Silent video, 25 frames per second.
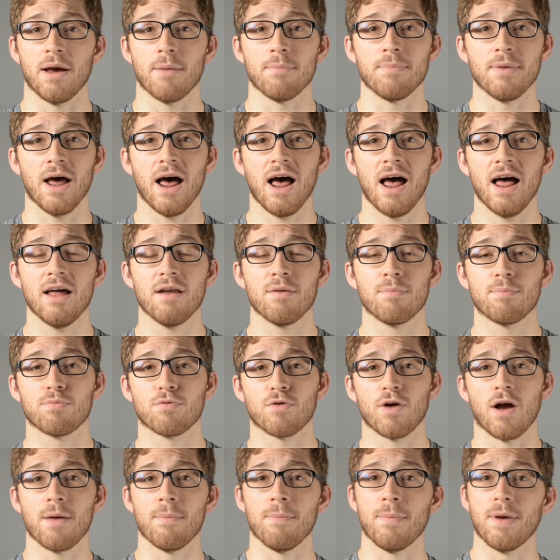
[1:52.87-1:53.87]
I'm not
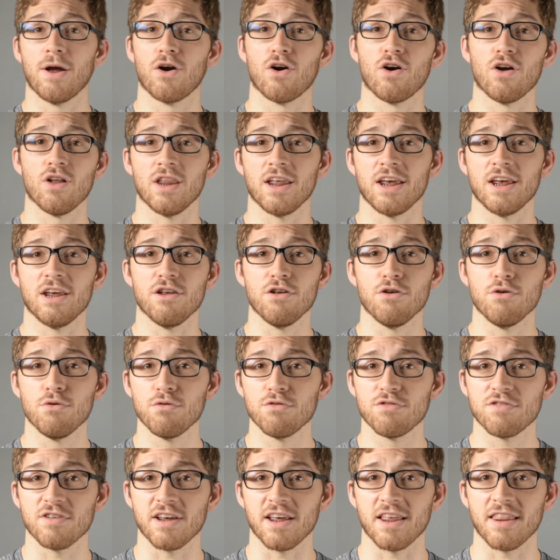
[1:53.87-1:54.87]
primarily
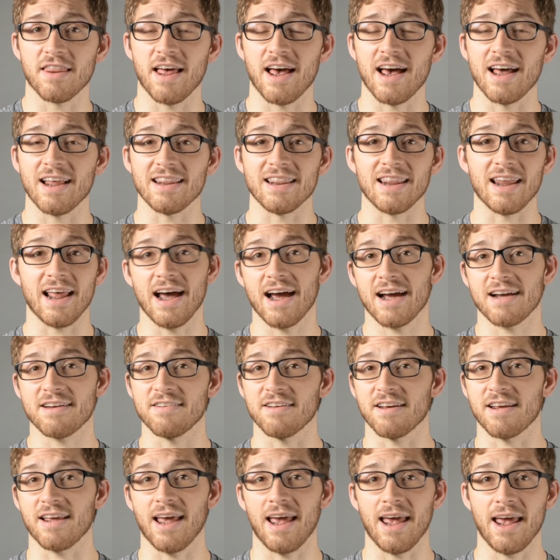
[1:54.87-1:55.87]
using that
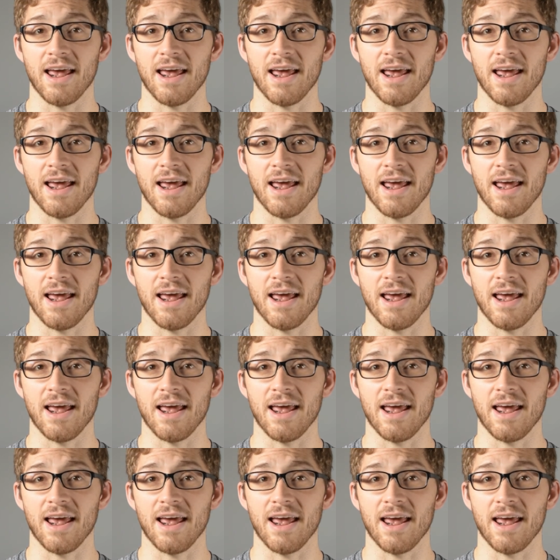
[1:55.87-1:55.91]
lactic